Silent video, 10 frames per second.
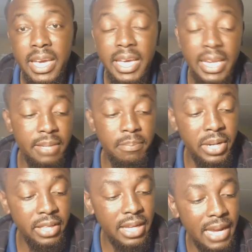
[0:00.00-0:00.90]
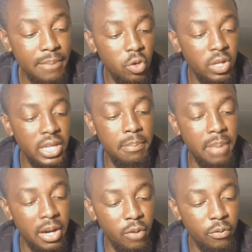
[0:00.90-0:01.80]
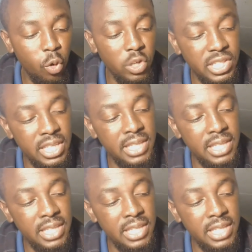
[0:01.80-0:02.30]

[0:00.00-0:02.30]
And the breed that I am talking about, of course,